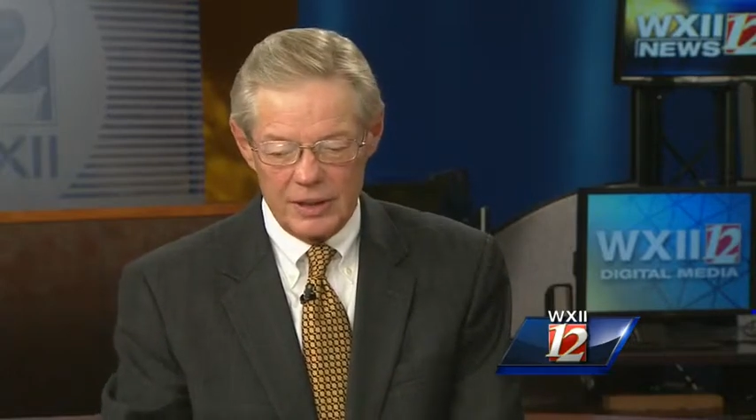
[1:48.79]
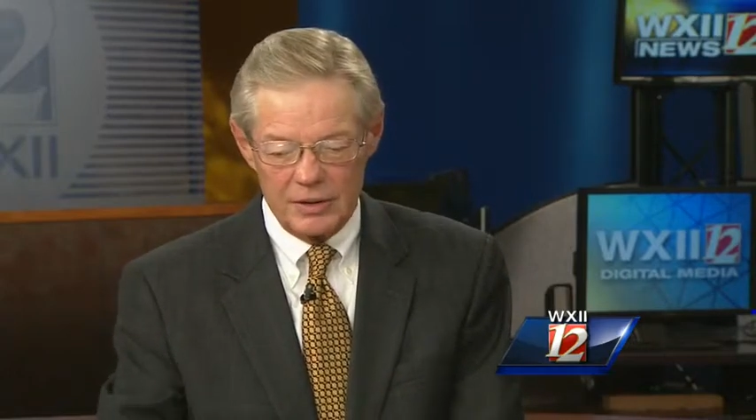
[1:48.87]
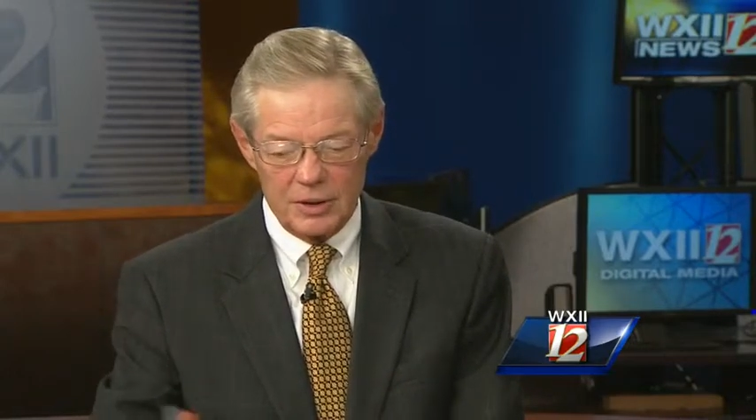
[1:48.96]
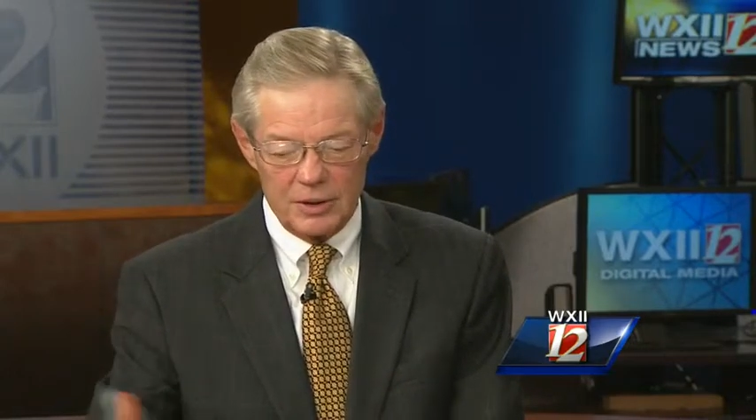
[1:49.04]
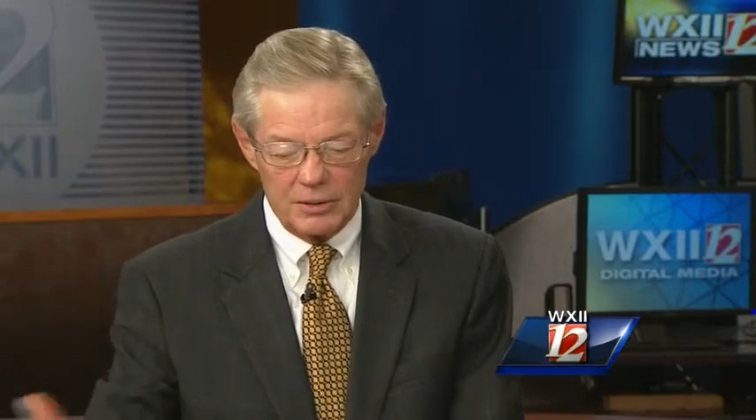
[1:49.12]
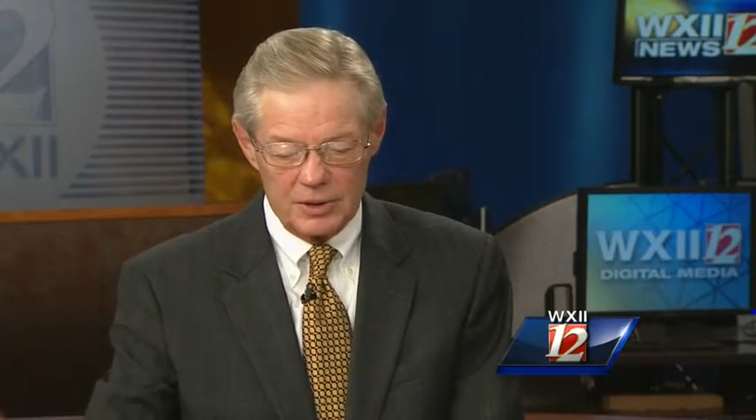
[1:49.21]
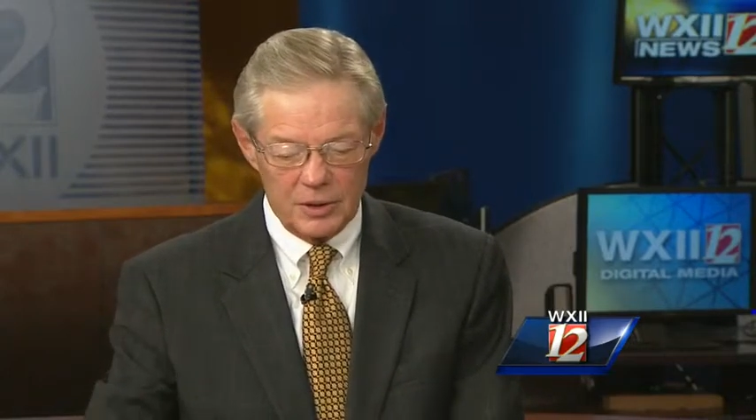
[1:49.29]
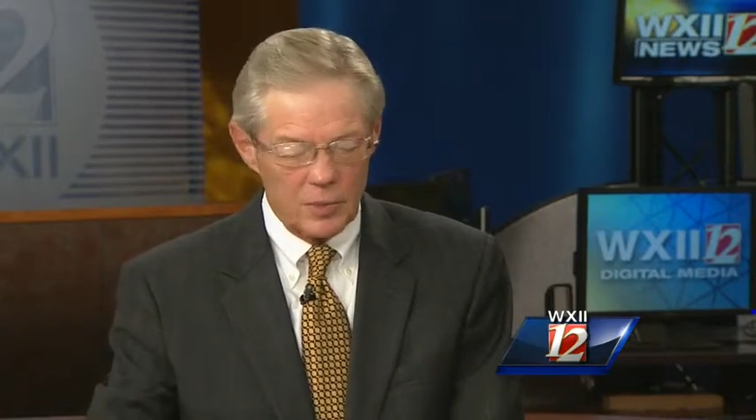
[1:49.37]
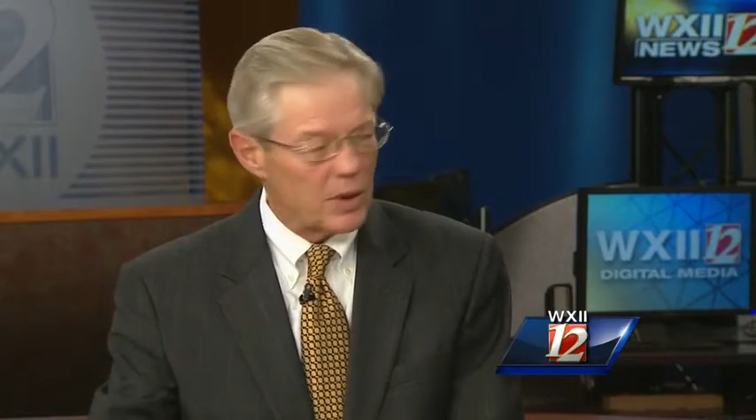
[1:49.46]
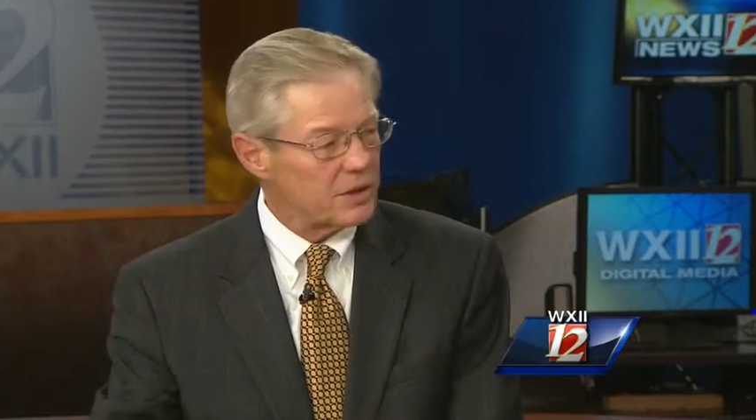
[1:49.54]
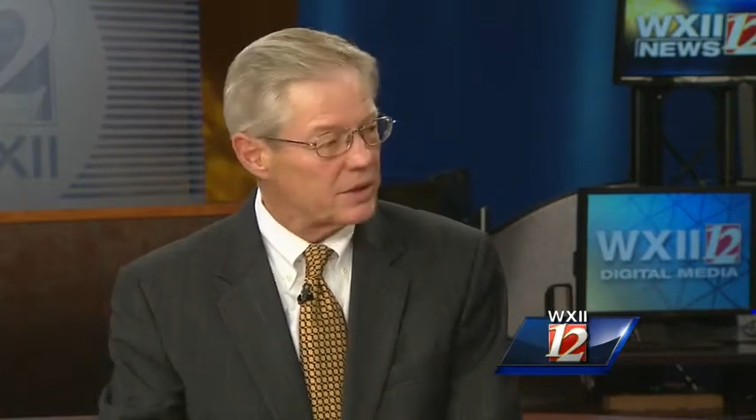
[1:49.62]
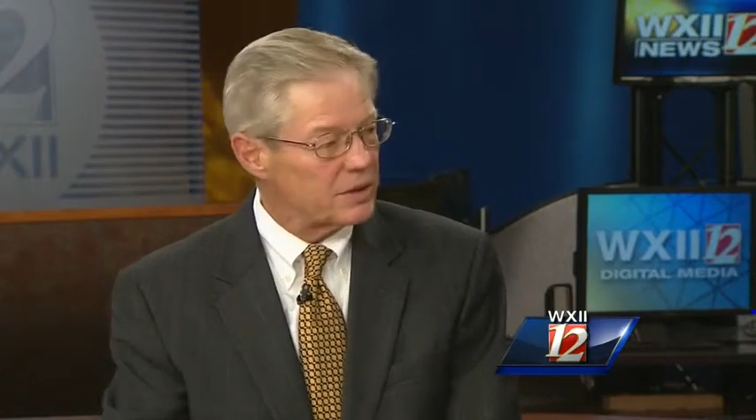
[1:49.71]
and
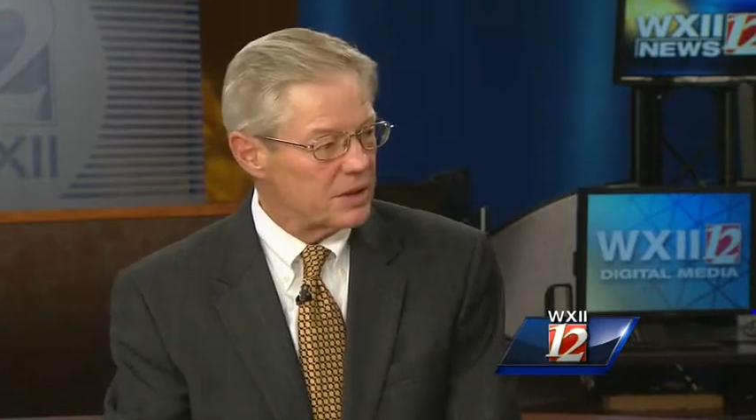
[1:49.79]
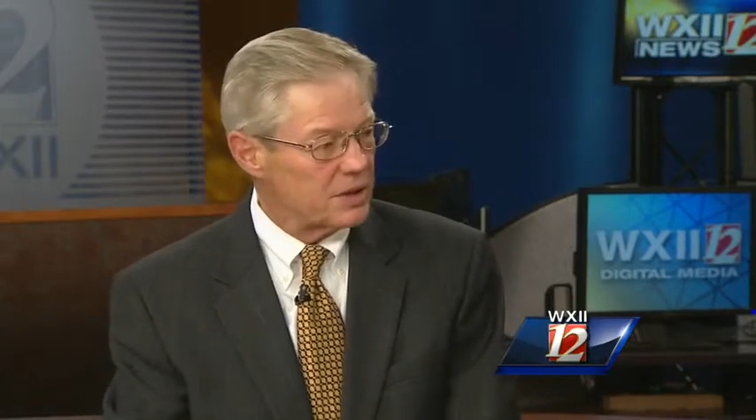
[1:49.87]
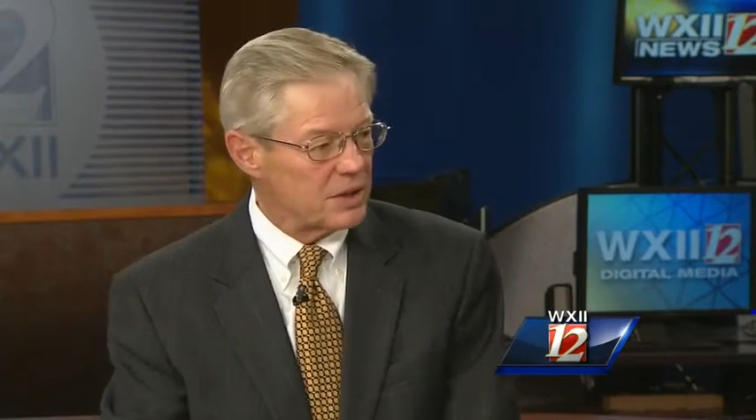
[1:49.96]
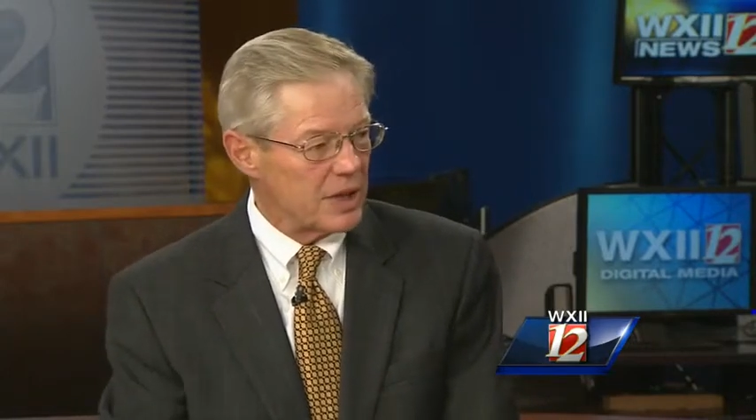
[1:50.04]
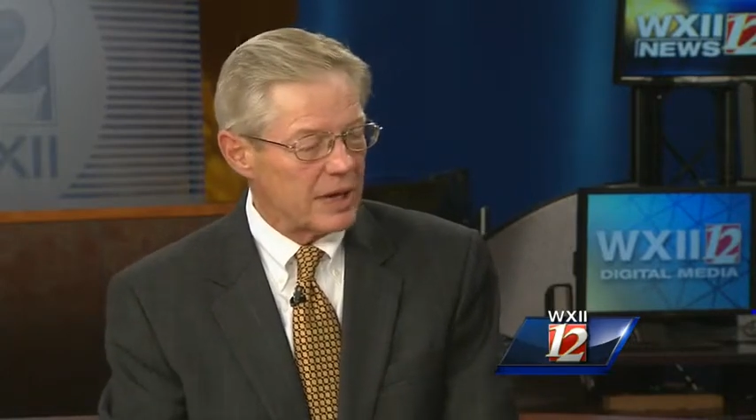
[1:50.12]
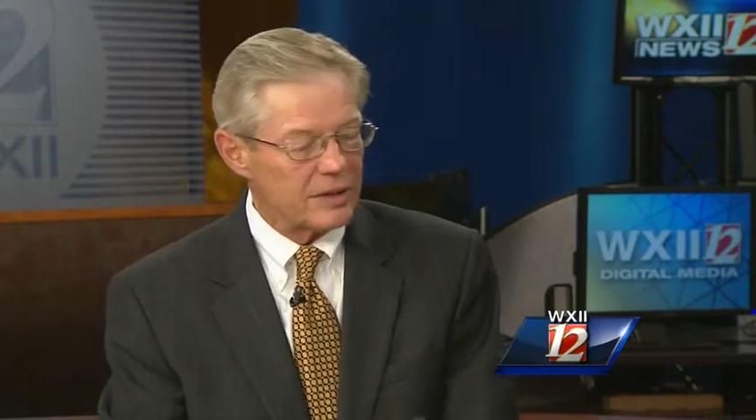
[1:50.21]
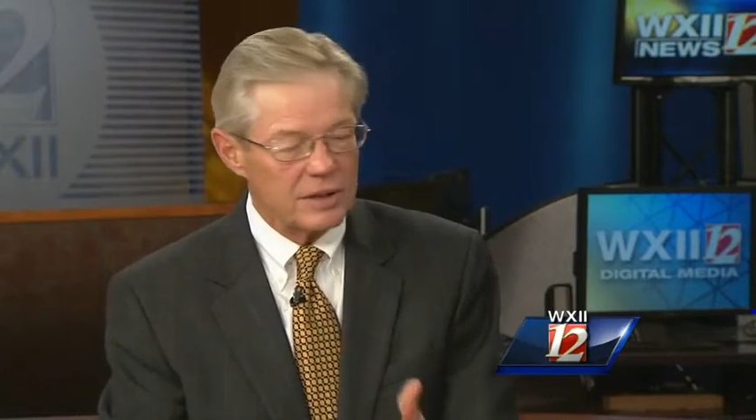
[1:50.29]
disperses the checks,